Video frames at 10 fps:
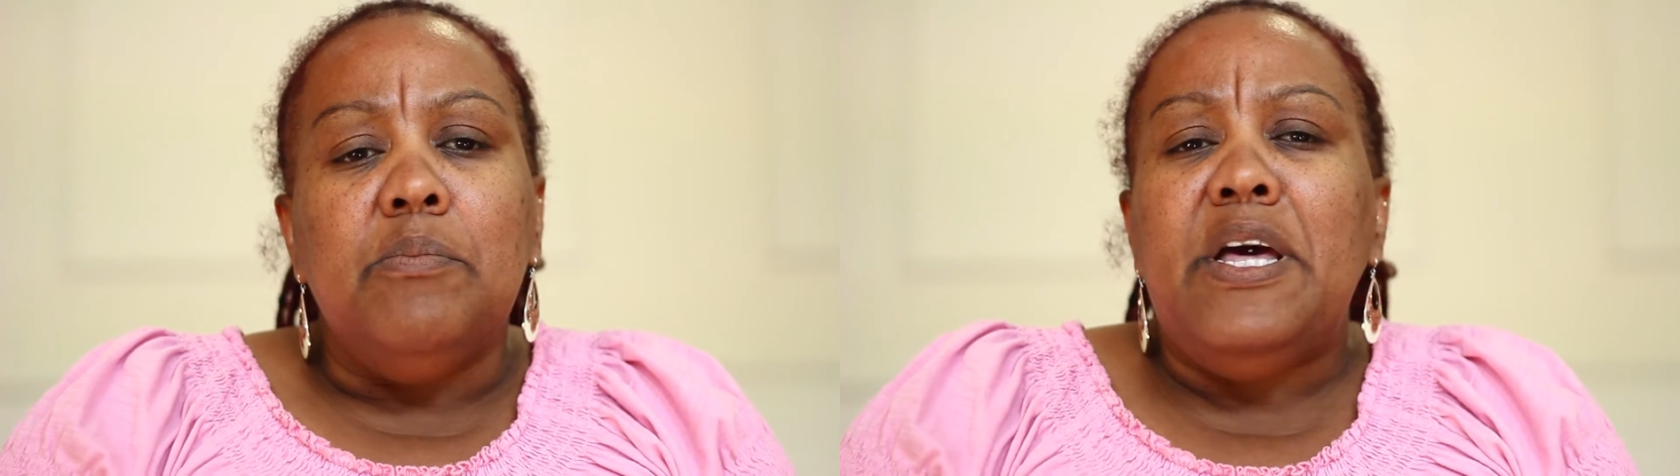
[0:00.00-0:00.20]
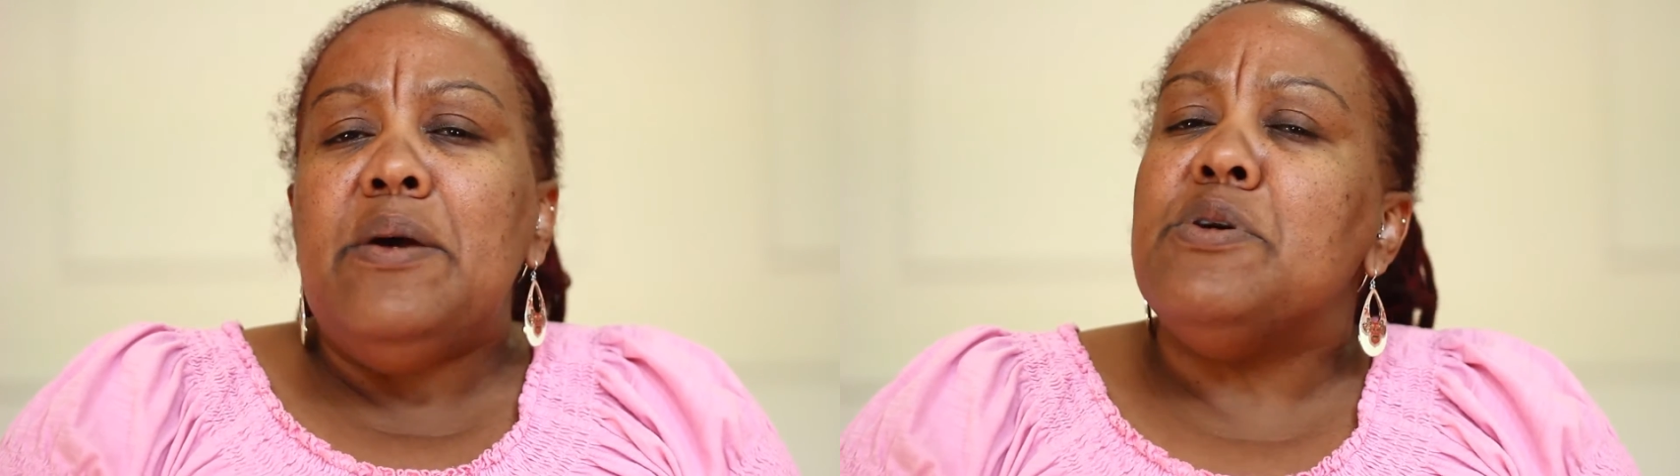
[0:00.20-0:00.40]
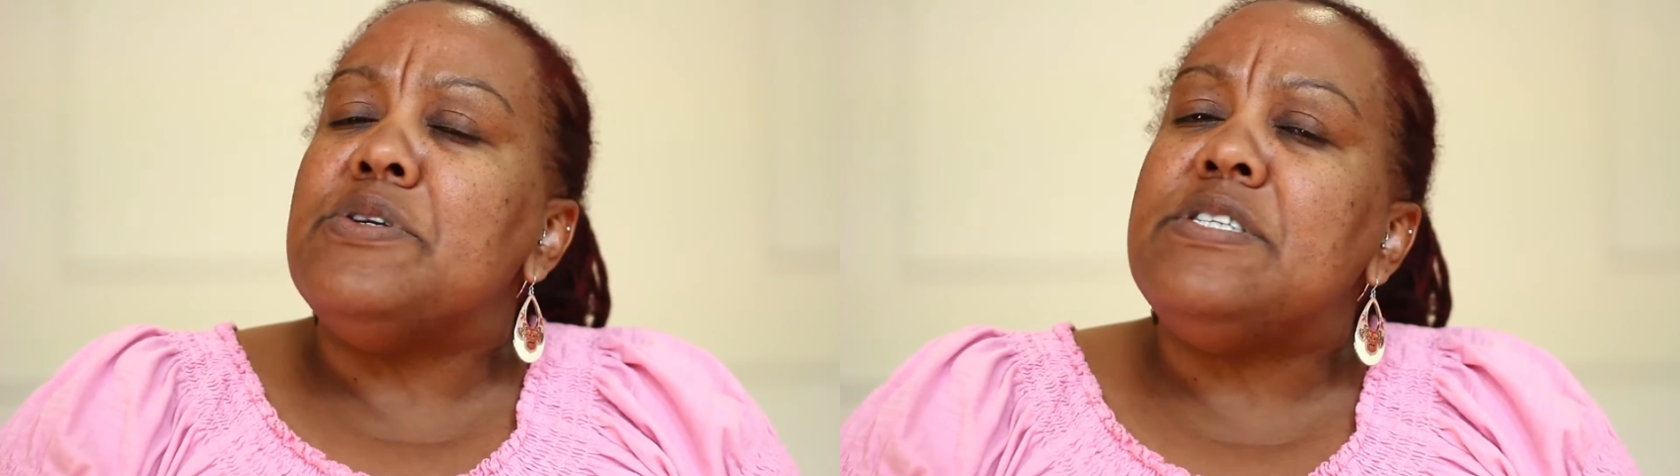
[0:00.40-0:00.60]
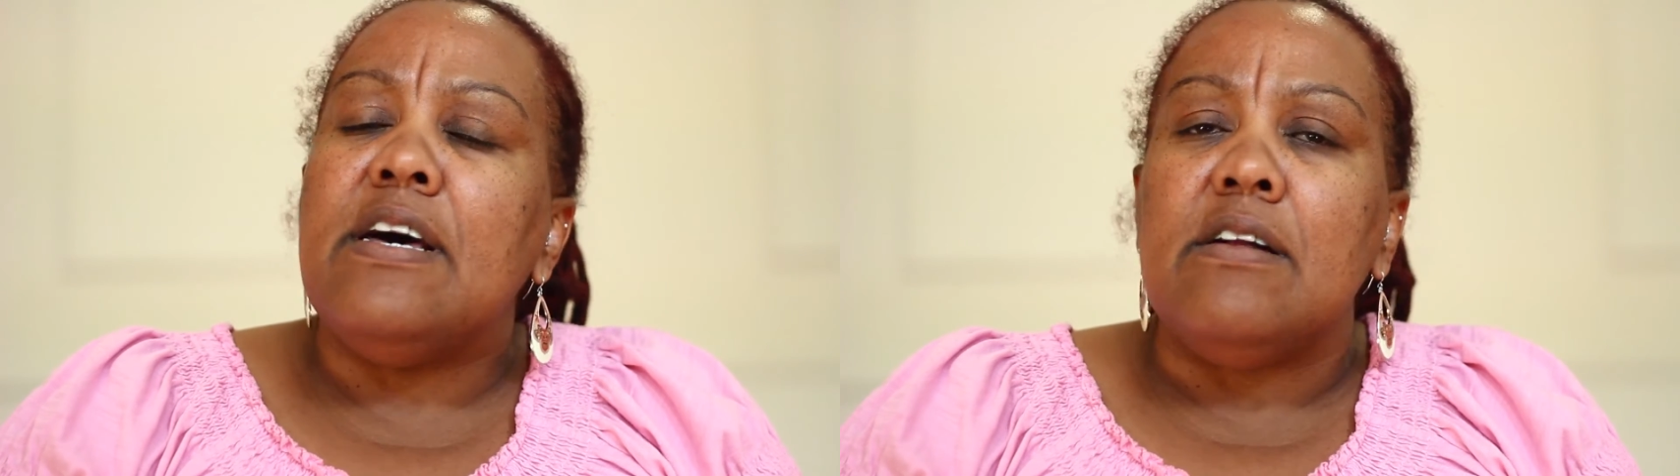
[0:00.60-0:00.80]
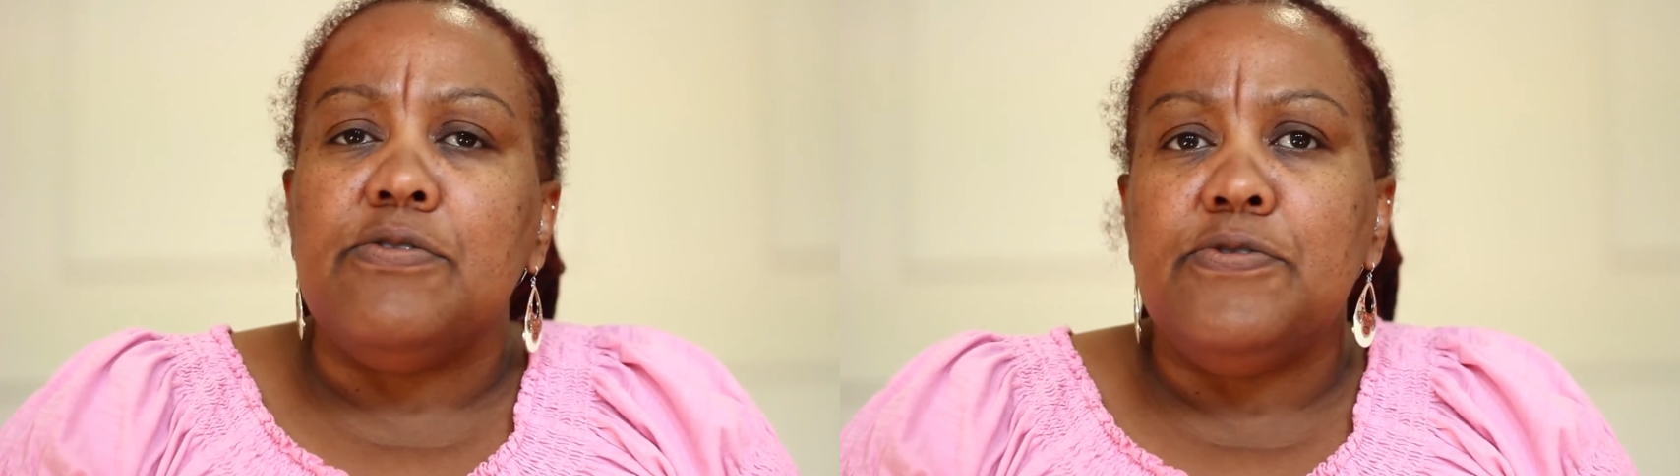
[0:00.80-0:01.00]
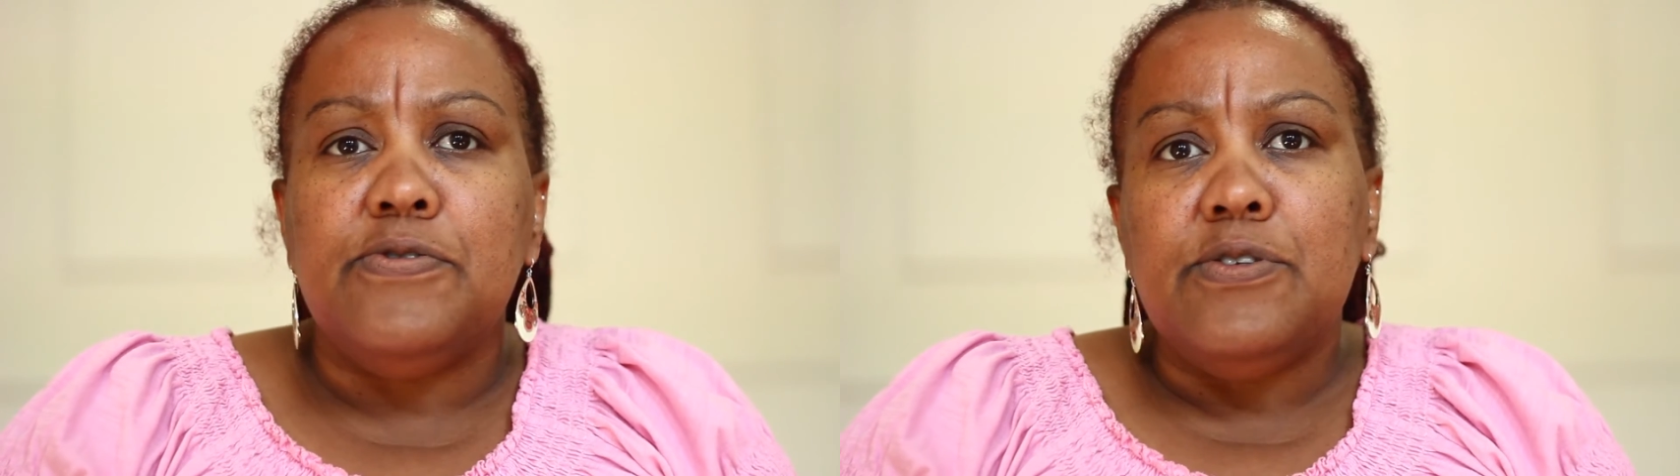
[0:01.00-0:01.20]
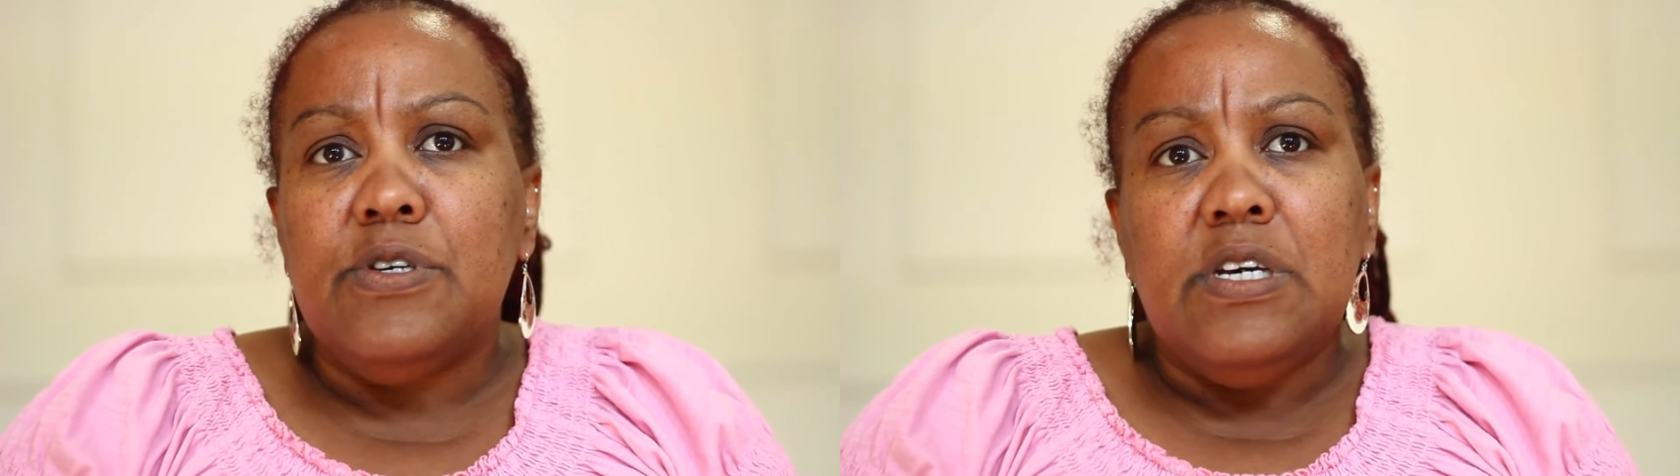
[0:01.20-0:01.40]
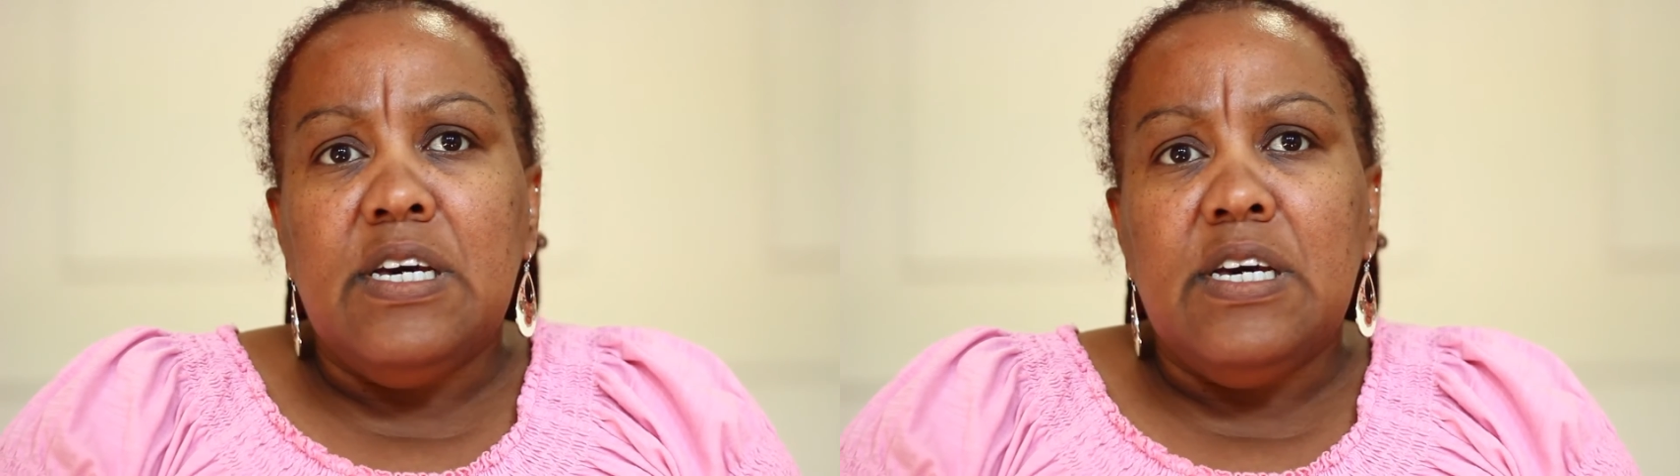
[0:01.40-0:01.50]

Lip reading: blame yourself.